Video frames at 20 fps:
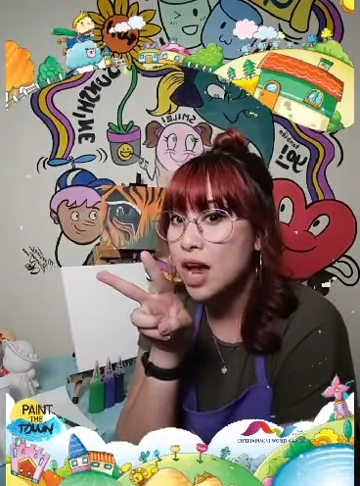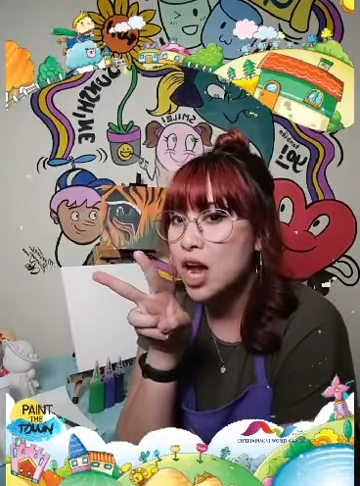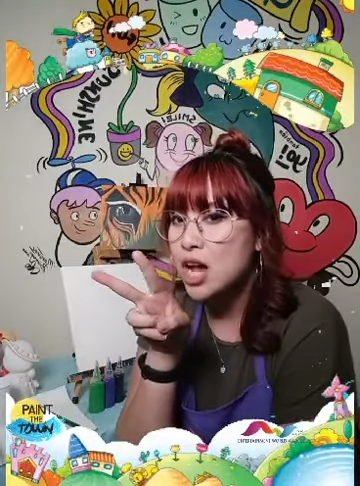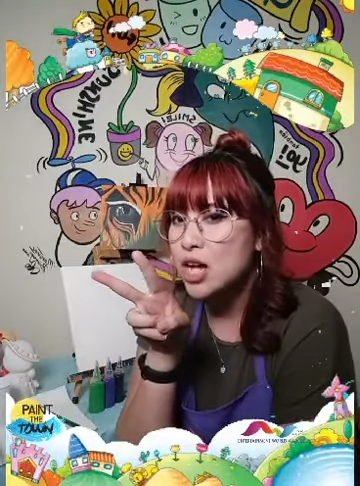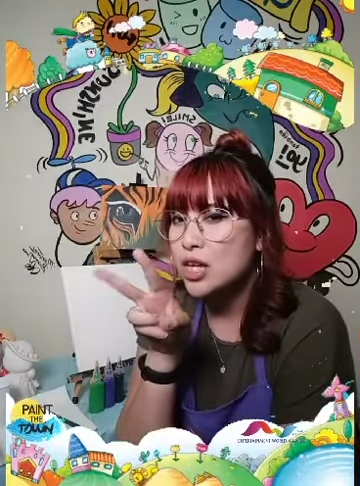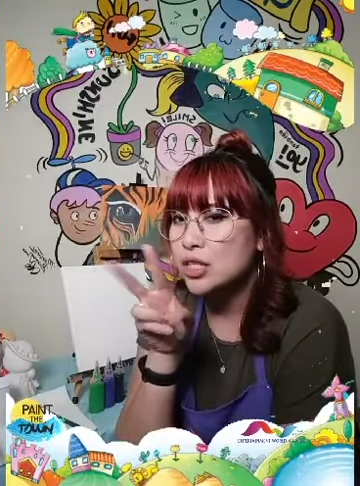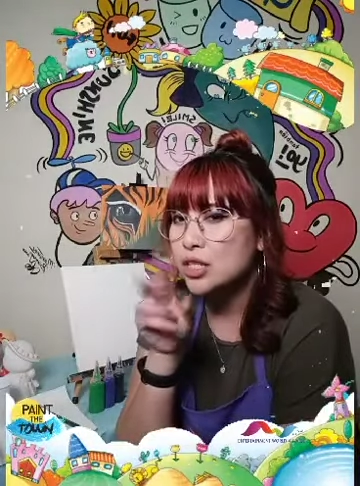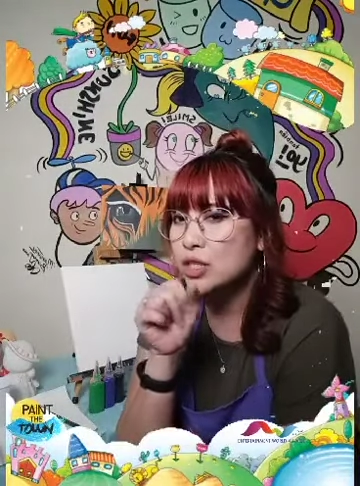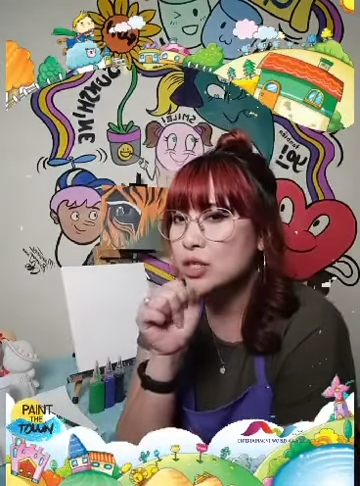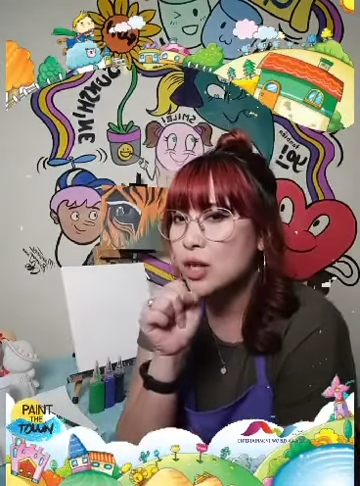
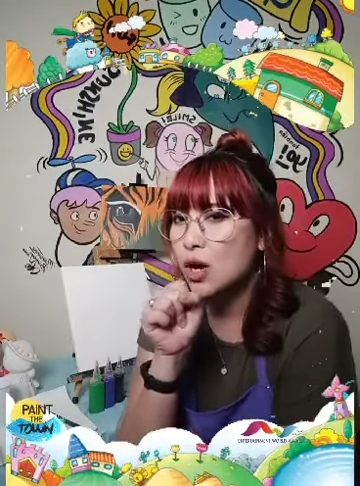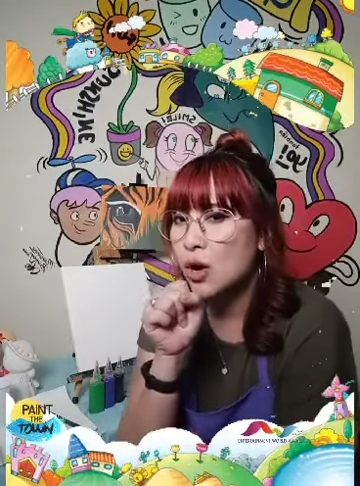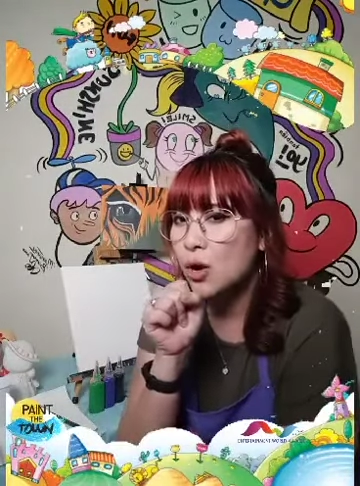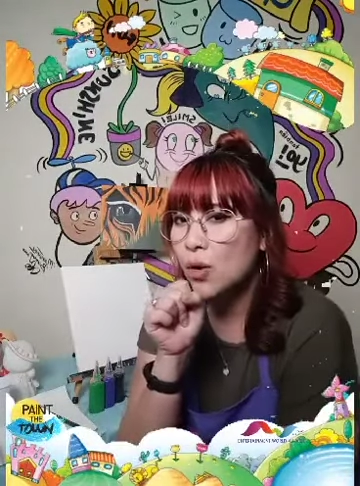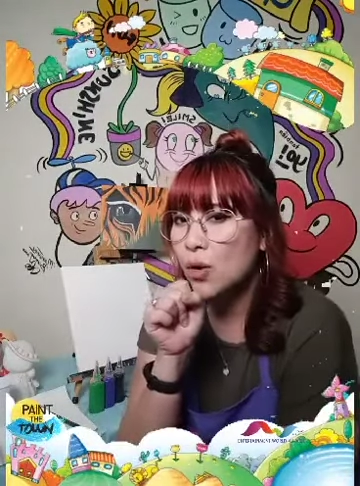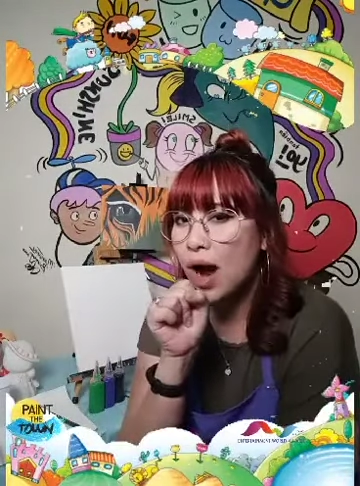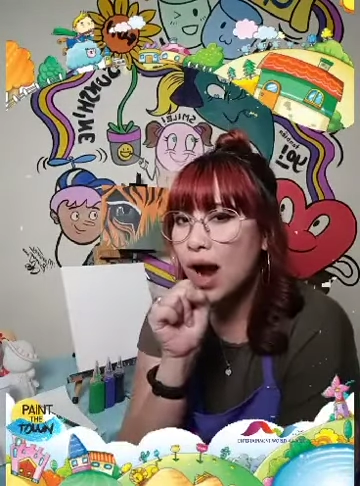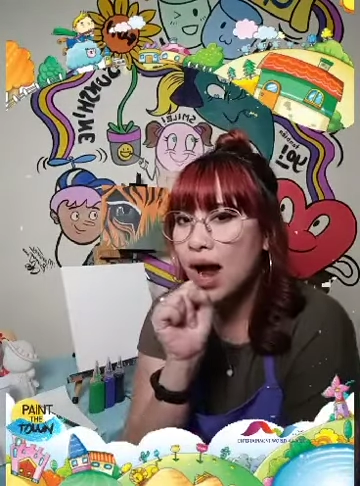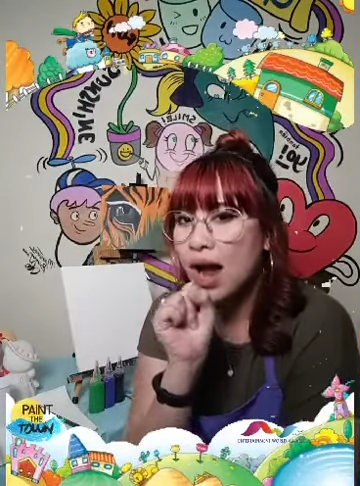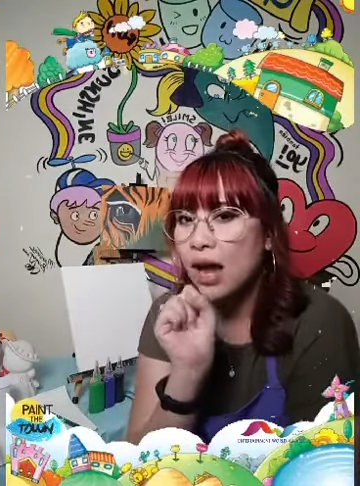
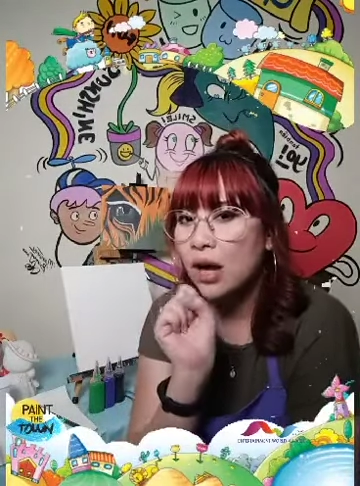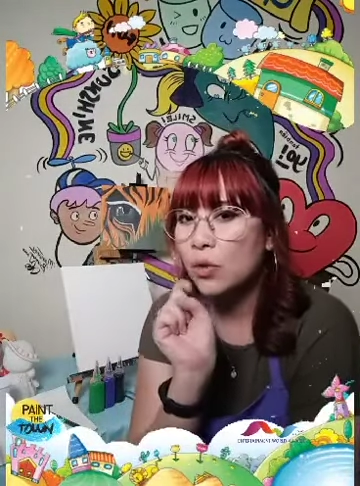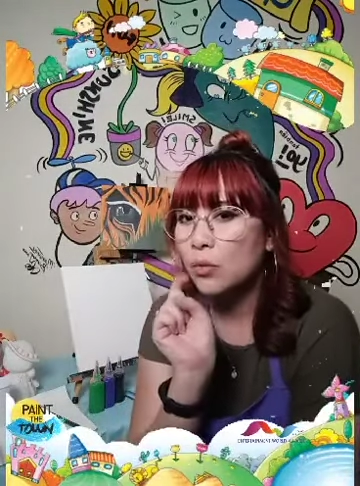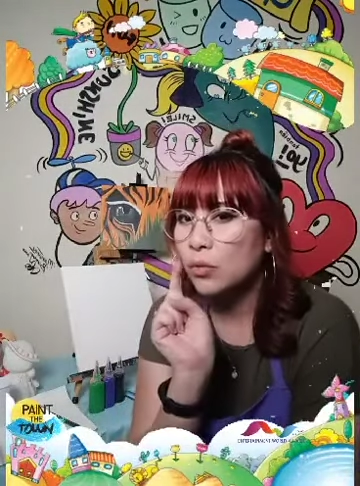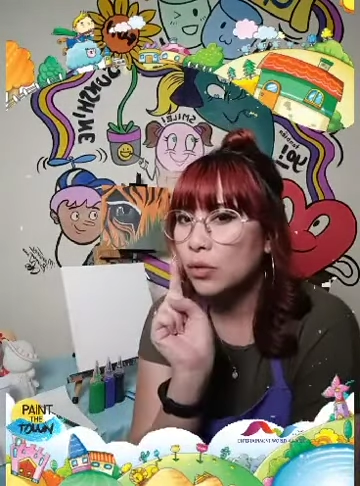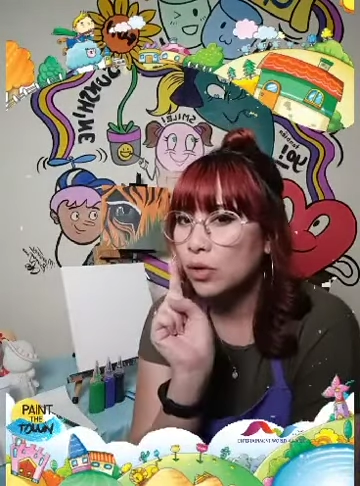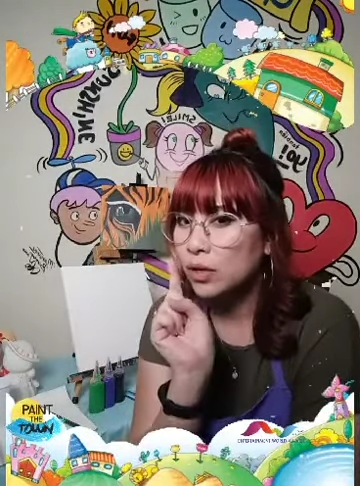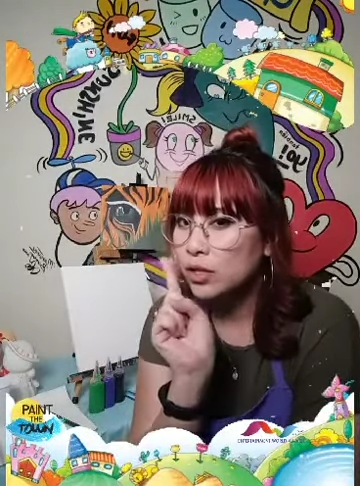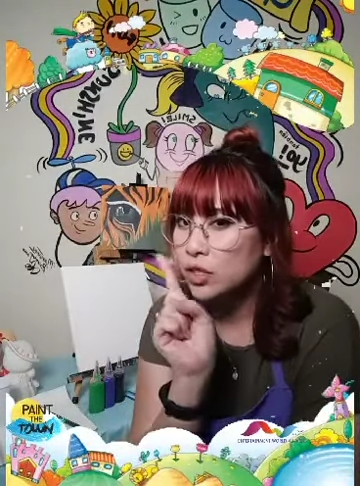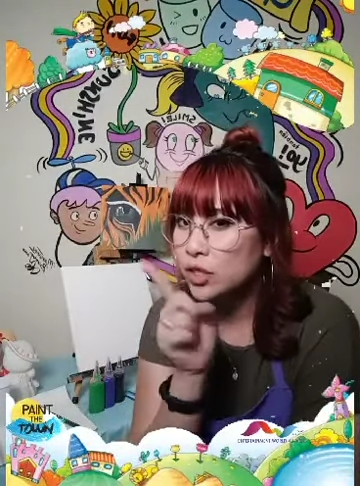So I
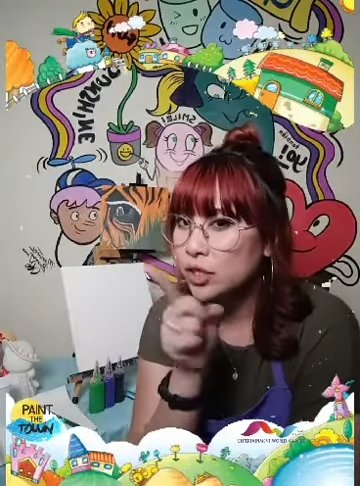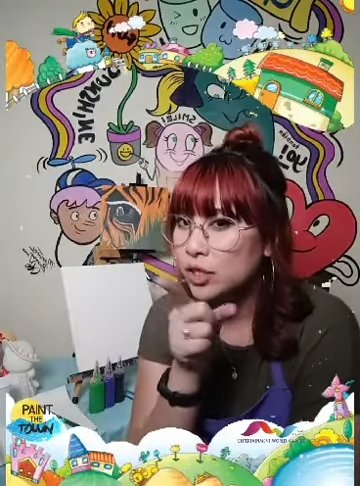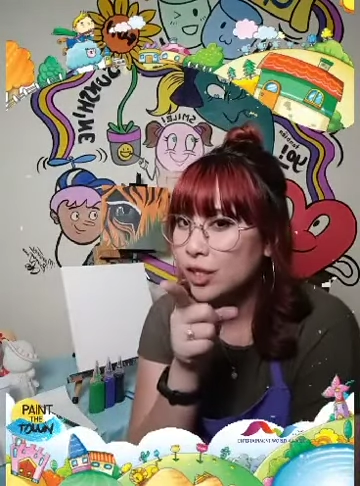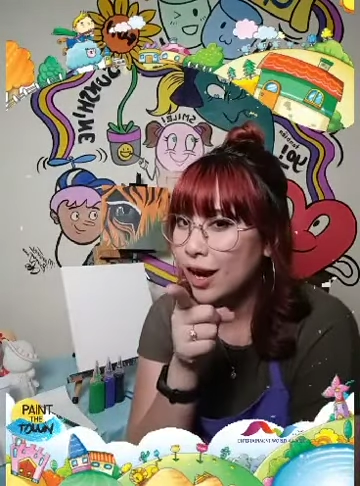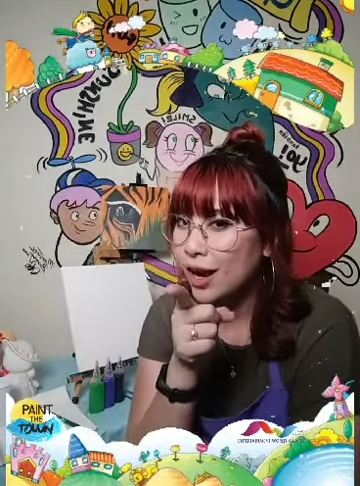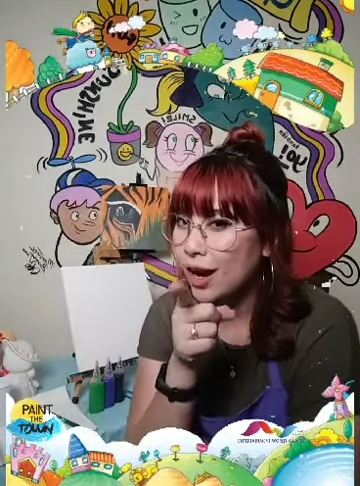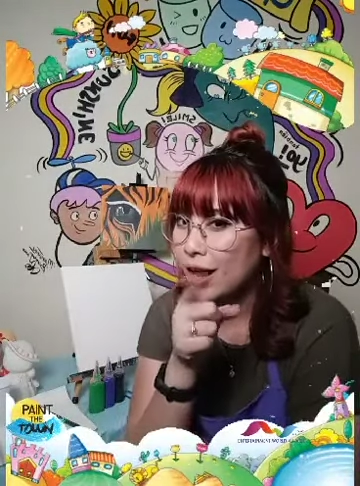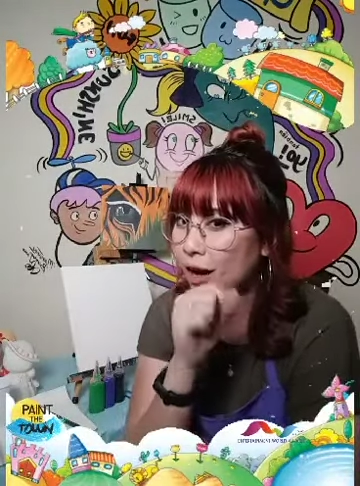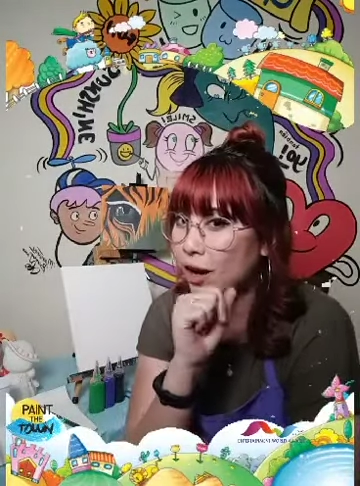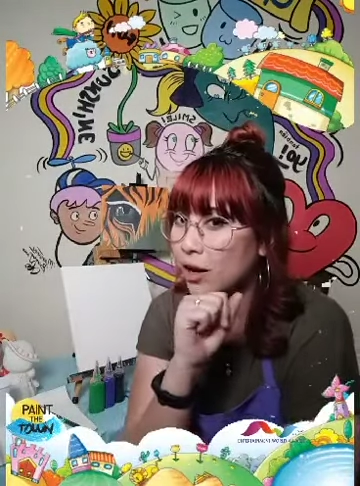will
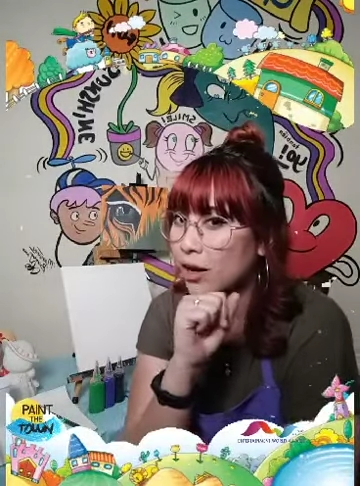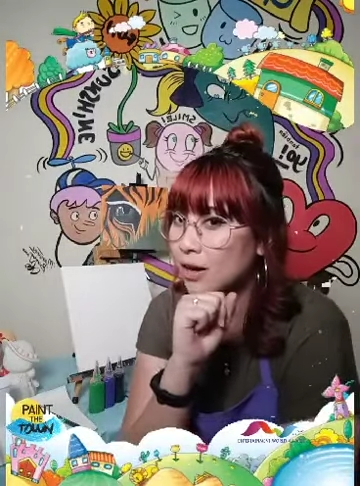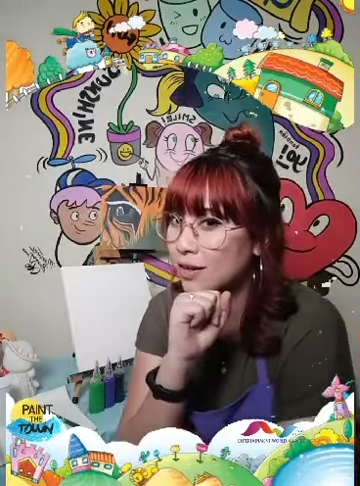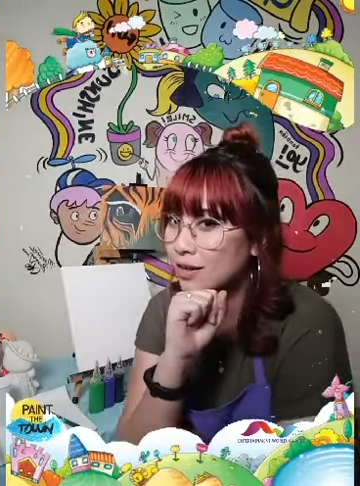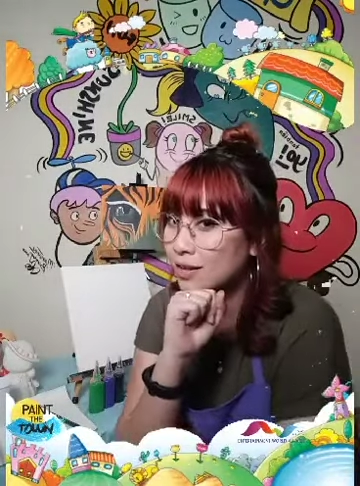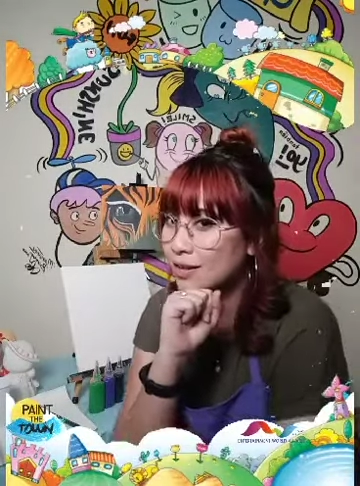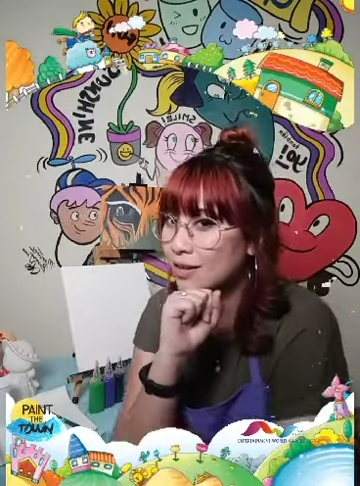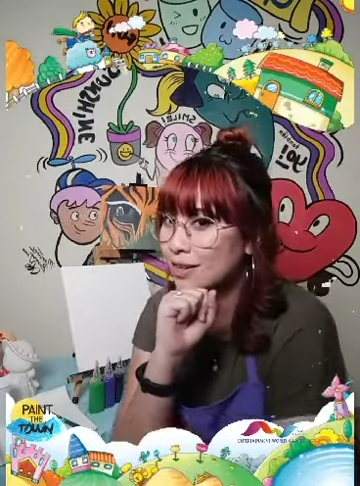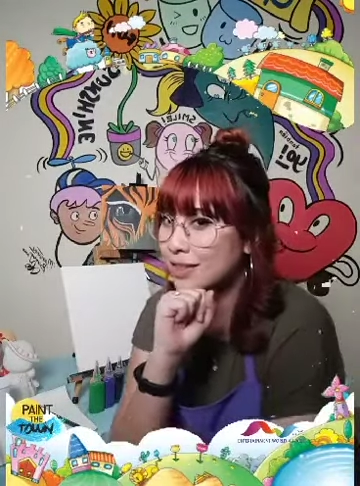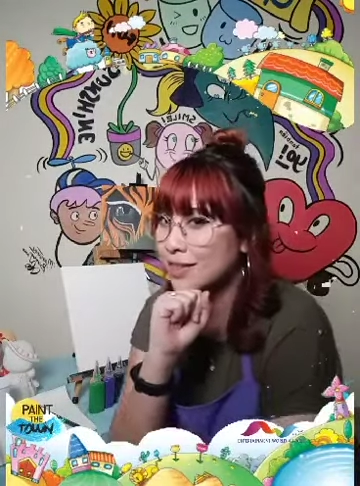share
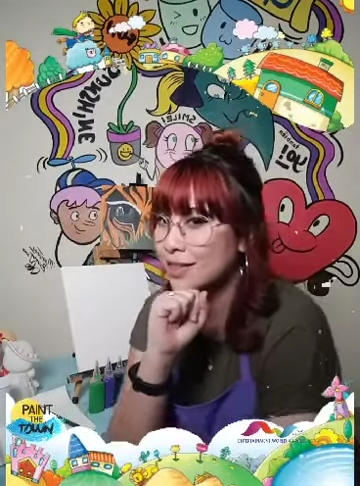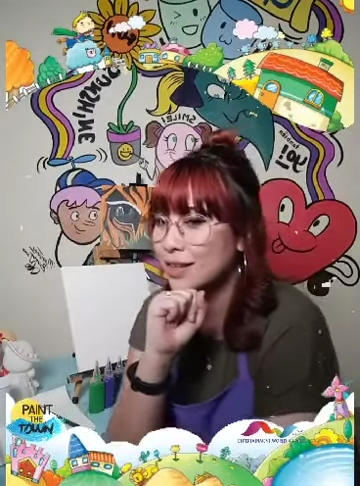the